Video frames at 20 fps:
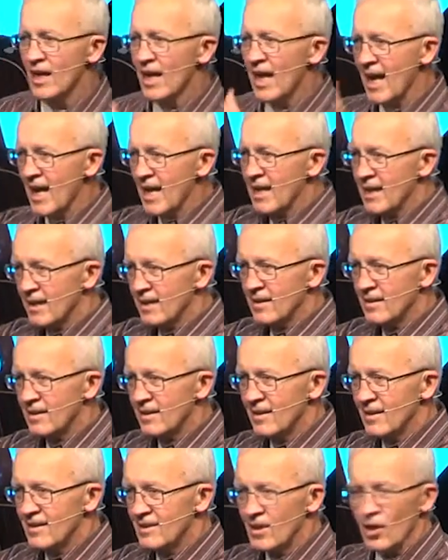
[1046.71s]
Hey,
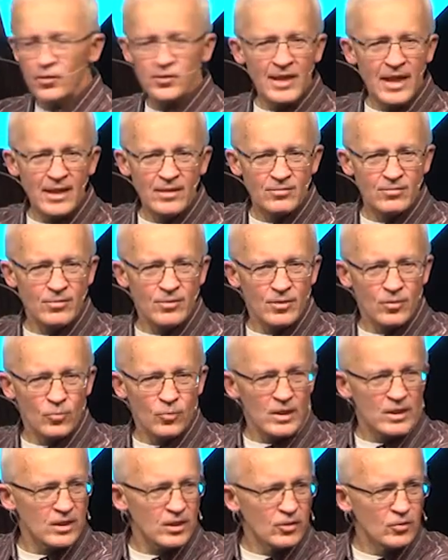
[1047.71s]
tell Dave
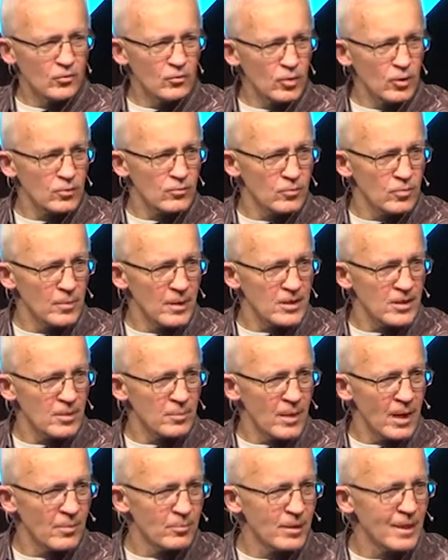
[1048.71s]
what you've learned from us
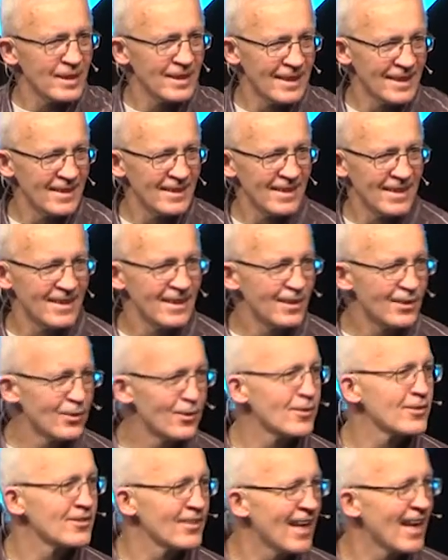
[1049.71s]
about money. And he
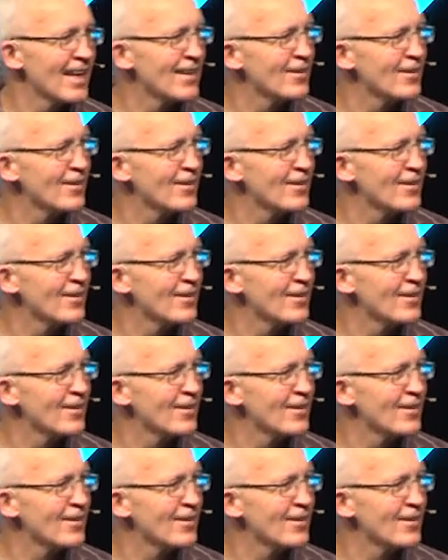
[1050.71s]
looks at